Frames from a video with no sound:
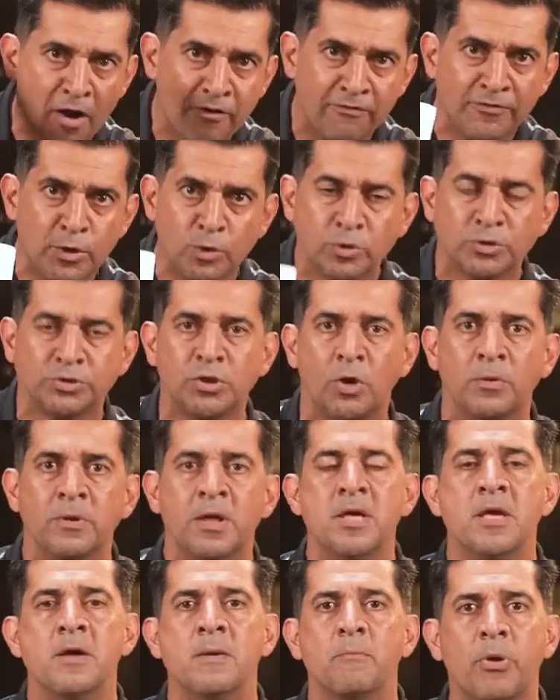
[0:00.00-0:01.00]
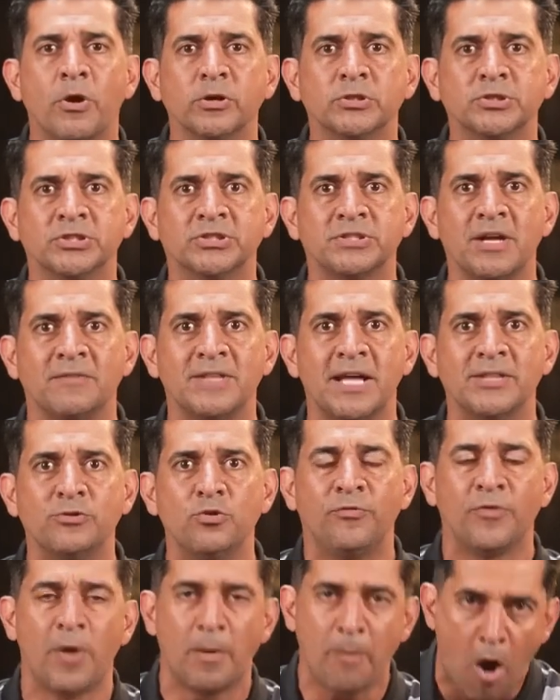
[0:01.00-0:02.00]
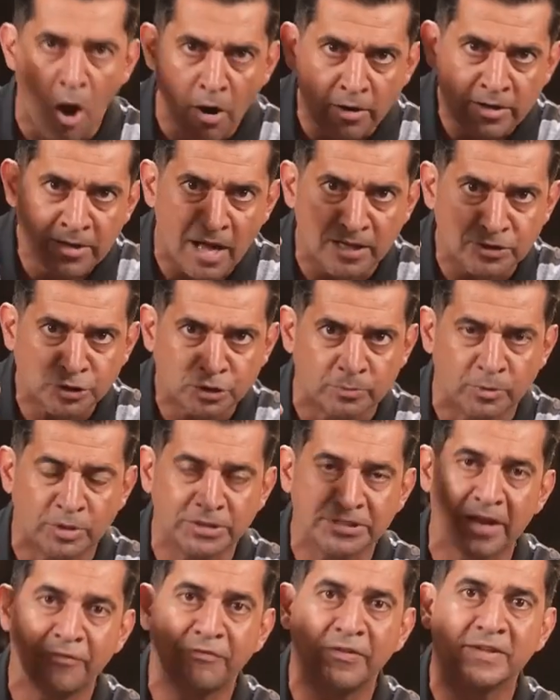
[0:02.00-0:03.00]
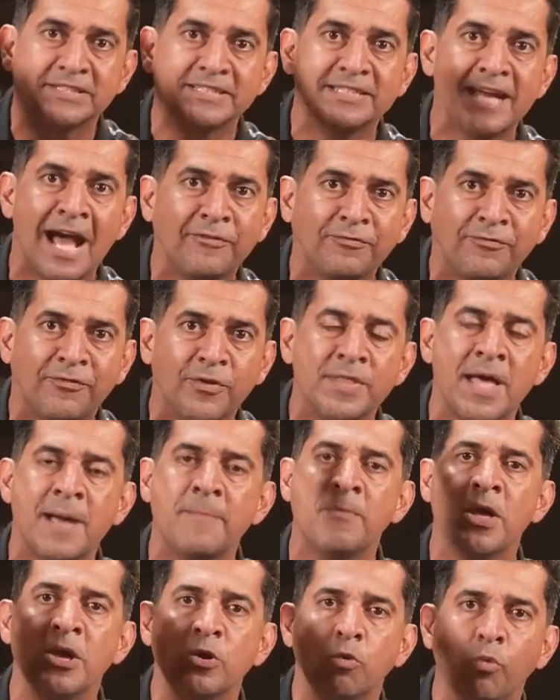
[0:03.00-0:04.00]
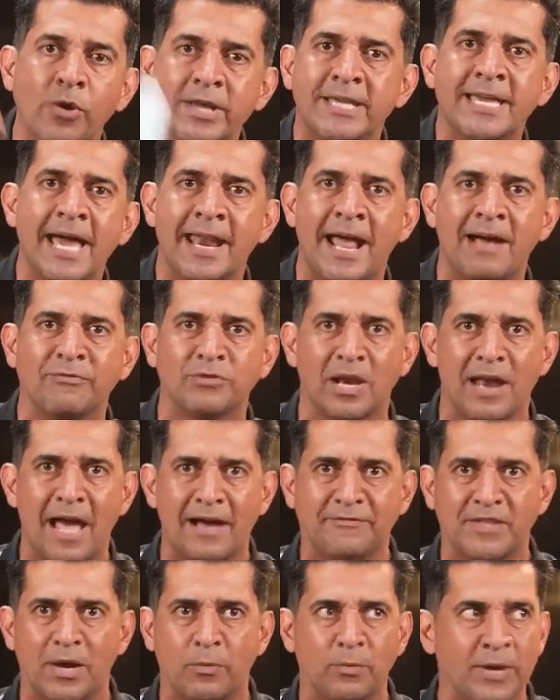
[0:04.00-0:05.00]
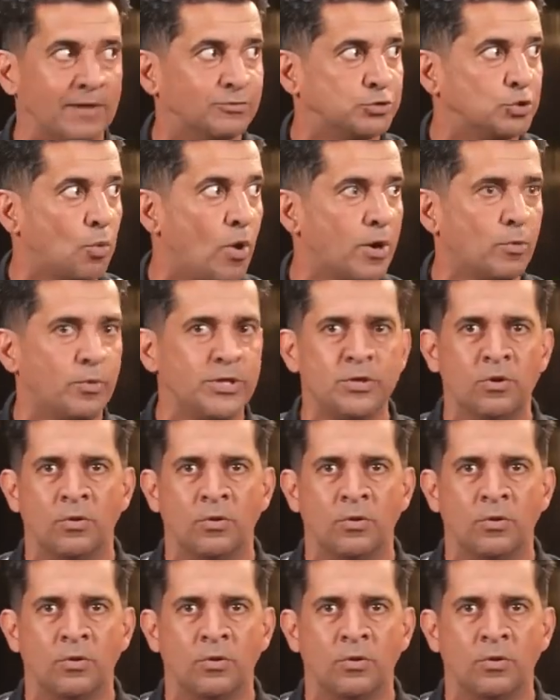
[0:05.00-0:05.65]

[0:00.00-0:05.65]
our viewers don't purchase stuff they do for our customers, if it's not for them, we can't have the life that we have. So what are we